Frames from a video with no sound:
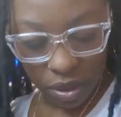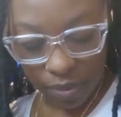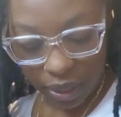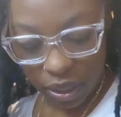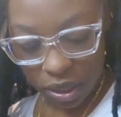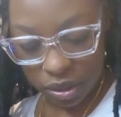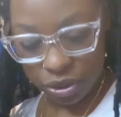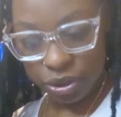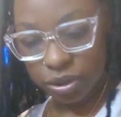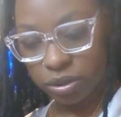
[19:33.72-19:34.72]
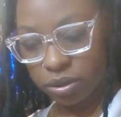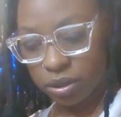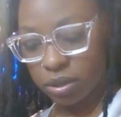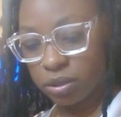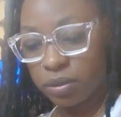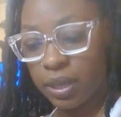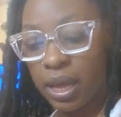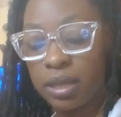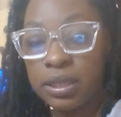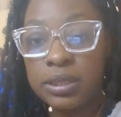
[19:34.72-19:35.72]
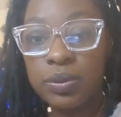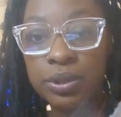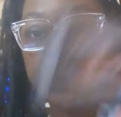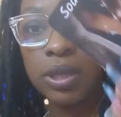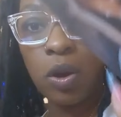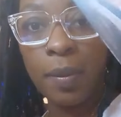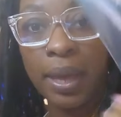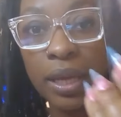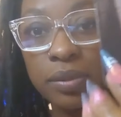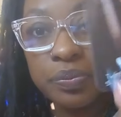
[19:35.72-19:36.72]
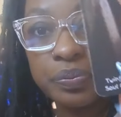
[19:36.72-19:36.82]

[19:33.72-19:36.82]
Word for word: Oh my gosh. Yeah, this was your soulmate.